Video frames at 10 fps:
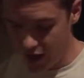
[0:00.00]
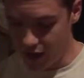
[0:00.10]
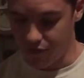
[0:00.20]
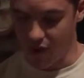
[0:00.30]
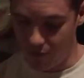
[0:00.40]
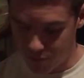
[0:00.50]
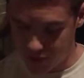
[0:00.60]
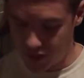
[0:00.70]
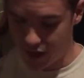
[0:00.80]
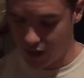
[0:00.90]
a
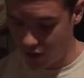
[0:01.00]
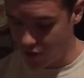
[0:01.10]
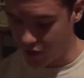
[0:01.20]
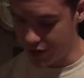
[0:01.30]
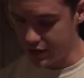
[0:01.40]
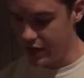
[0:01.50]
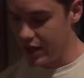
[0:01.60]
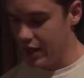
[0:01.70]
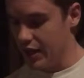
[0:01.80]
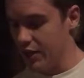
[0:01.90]
5% increase
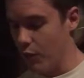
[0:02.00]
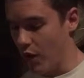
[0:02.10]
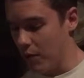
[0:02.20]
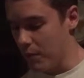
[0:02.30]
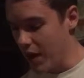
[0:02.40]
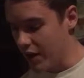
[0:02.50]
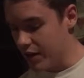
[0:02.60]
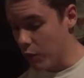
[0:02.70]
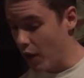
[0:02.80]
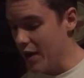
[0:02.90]
in
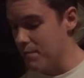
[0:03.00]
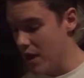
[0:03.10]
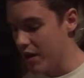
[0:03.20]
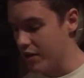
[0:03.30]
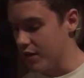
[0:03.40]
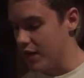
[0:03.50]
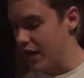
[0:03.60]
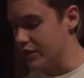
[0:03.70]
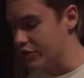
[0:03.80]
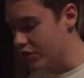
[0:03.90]
white matter
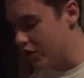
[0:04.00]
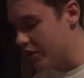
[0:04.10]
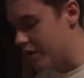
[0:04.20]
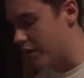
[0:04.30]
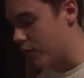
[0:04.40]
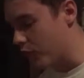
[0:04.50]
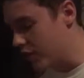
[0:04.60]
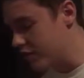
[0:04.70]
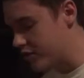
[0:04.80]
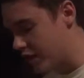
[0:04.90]
has shown in a
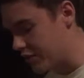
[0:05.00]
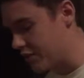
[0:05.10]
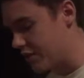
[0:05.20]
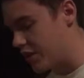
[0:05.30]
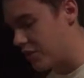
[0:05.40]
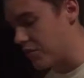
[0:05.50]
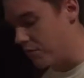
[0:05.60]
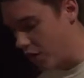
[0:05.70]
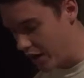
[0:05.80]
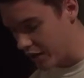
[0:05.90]
rear section of their
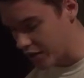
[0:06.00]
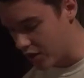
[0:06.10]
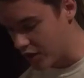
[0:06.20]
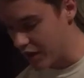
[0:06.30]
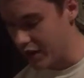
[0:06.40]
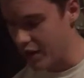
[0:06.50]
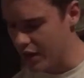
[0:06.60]
brain called the